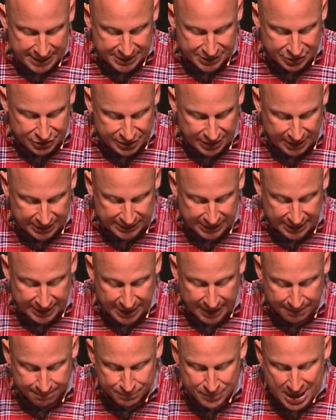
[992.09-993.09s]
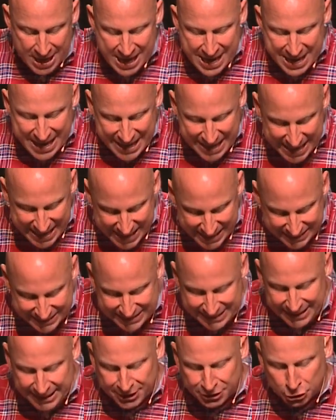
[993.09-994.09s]
and said to them,
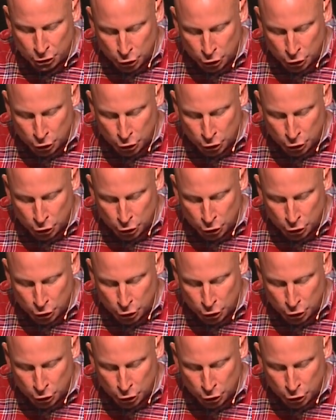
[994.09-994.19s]
is it